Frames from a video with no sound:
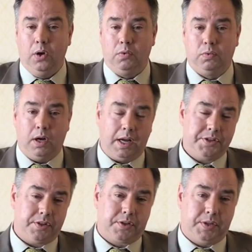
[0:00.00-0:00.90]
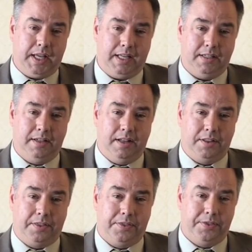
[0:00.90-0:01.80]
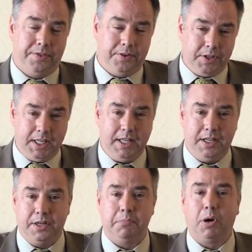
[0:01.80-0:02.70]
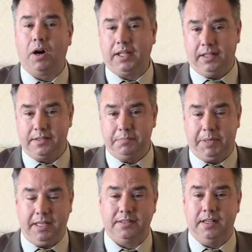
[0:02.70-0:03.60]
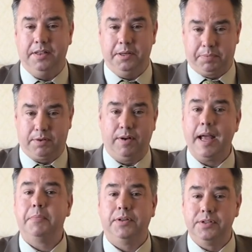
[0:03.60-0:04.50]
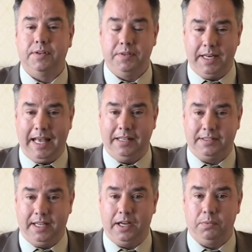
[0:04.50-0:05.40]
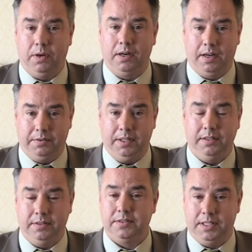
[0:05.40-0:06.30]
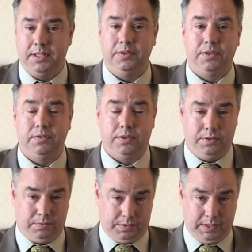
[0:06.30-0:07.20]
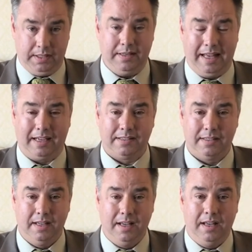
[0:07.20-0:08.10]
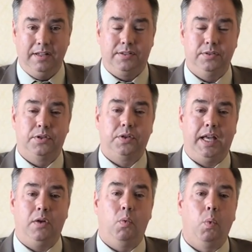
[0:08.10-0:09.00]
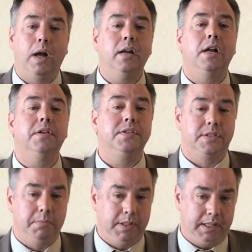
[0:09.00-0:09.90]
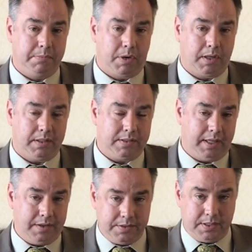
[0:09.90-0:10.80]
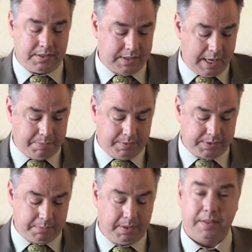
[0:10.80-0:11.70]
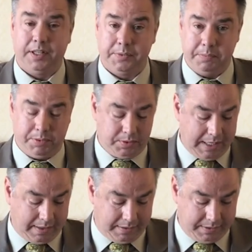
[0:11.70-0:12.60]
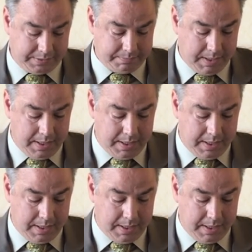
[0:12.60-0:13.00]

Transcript: Roger created 30-year markets based on the parameters of the Nasdaq 100 and TQQQ's index to create 100 simulated markets. Now here's an example of some of the things we pulled out of this.